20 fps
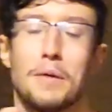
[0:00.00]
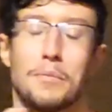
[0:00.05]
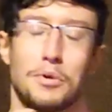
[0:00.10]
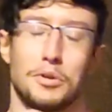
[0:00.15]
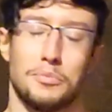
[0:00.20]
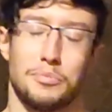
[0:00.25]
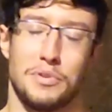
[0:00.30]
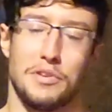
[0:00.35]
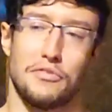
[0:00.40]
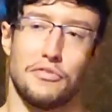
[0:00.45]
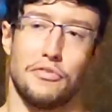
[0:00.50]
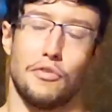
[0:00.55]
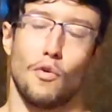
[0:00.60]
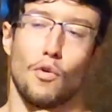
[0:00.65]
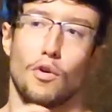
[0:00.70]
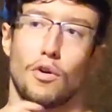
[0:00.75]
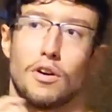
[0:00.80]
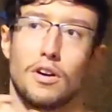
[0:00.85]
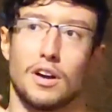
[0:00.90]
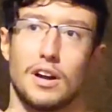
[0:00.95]
but
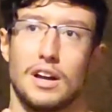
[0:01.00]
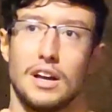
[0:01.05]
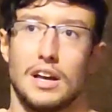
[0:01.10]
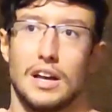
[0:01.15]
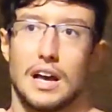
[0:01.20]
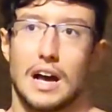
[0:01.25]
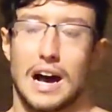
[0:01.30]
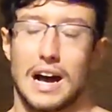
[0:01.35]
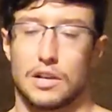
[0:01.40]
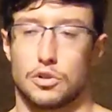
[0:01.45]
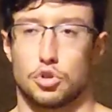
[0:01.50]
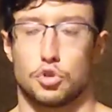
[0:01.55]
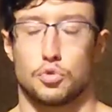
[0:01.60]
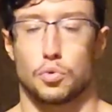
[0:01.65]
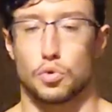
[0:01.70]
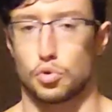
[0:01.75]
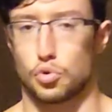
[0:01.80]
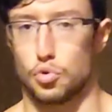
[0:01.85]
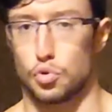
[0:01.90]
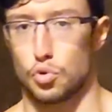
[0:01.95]
before, I
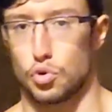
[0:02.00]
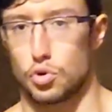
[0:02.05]
just want